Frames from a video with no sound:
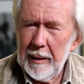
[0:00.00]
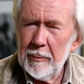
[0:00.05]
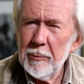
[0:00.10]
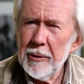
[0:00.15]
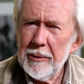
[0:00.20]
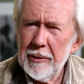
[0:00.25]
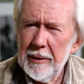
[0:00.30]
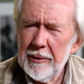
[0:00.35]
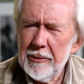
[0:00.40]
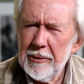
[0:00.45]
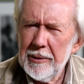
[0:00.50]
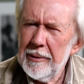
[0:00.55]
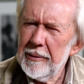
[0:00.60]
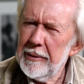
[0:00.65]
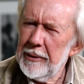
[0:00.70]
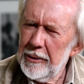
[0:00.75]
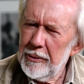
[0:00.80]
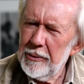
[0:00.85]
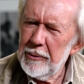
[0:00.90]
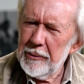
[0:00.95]
I'm not actually
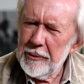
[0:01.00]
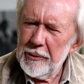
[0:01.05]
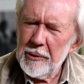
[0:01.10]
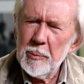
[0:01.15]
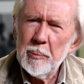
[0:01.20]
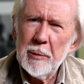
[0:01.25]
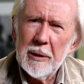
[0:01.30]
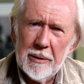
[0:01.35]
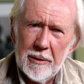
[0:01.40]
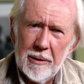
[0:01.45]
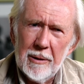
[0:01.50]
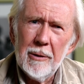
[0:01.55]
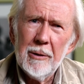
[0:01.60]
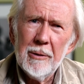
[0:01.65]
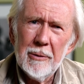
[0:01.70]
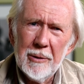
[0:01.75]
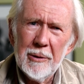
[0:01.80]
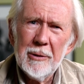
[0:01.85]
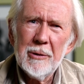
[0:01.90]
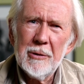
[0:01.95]
the oldest, but the
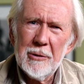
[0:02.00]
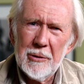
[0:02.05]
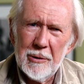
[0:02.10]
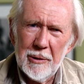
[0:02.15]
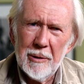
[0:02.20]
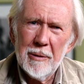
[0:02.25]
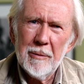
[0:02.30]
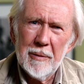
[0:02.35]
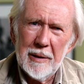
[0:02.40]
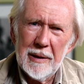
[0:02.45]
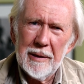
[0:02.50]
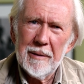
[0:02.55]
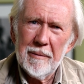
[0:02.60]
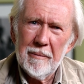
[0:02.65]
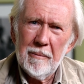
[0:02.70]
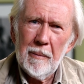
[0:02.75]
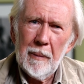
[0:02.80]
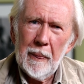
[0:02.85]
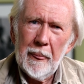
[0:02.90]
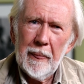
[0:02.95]
longest serving